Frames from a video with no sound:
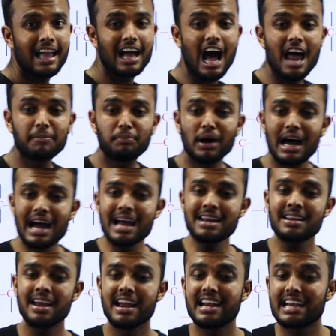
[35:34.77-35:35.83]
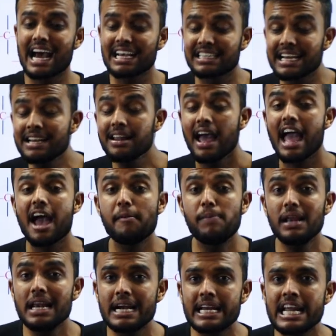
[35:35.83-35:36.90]
Carbon, it has an
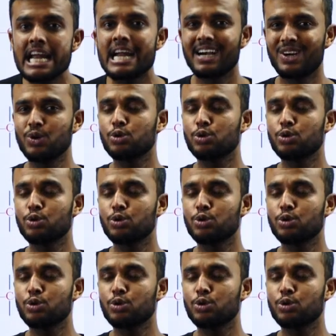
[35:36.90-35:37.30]
ability